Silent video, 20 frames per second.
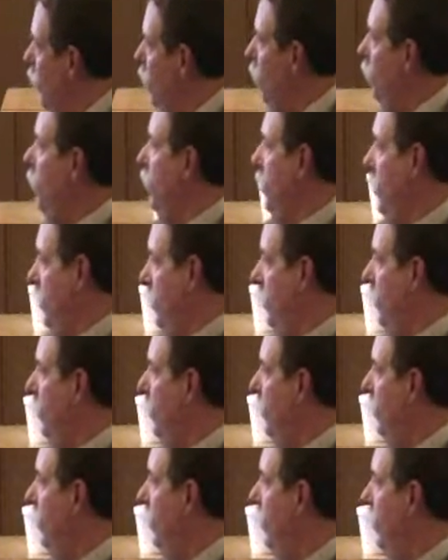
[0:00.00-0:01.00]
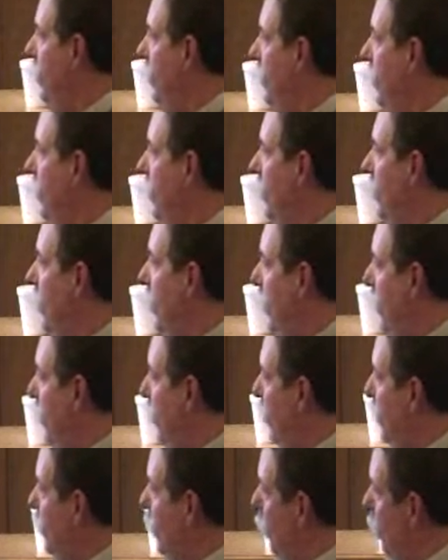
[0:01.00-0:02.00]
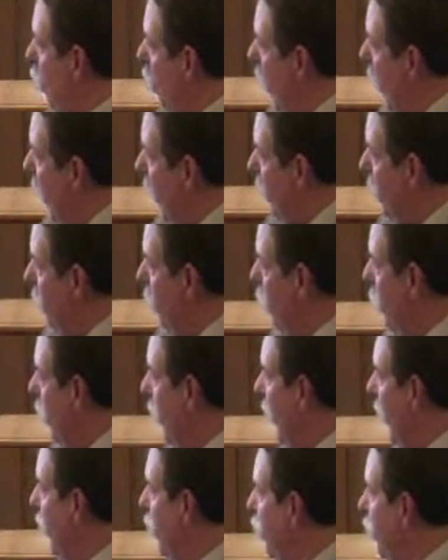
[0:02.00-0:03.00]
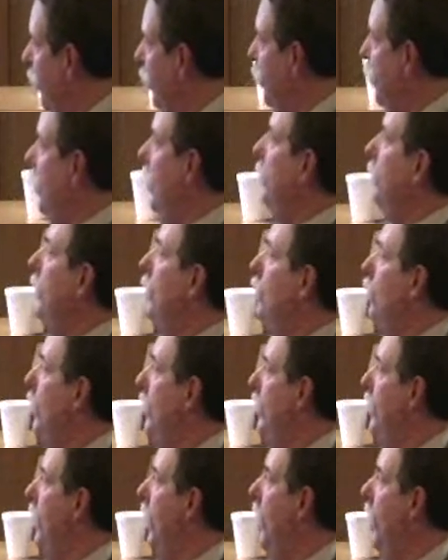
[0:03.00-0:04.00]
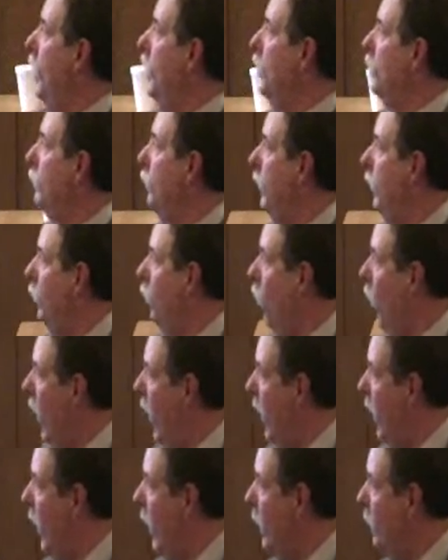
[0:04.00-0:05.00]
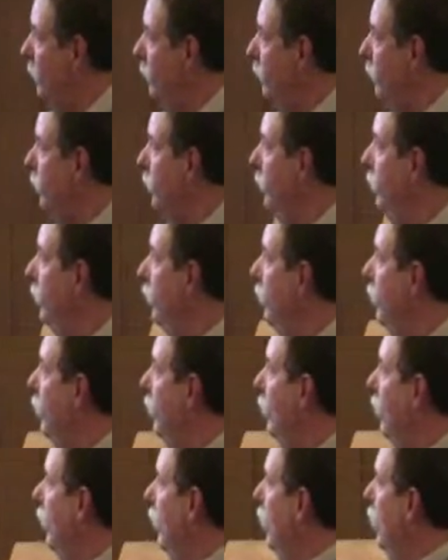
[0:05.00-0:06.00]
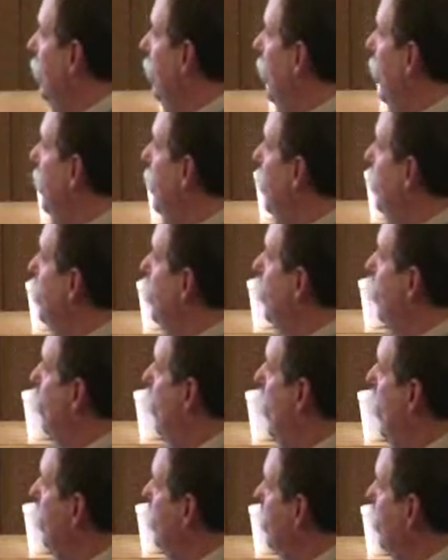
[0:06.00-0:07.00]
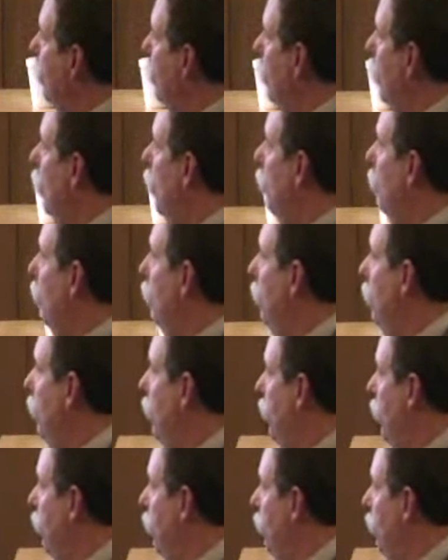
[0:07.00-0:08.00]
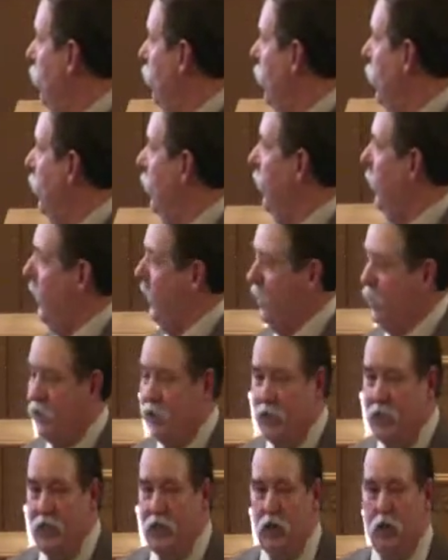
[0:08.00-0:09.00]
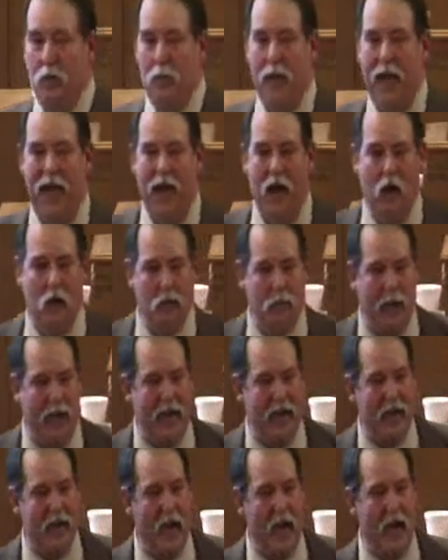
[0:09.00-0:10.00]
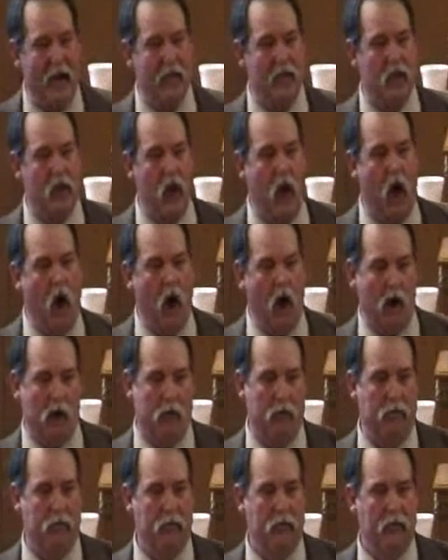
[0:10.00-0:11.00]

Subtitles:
union, the direct relationship between the husband and wife, but the scriptural union is still bound by God's law.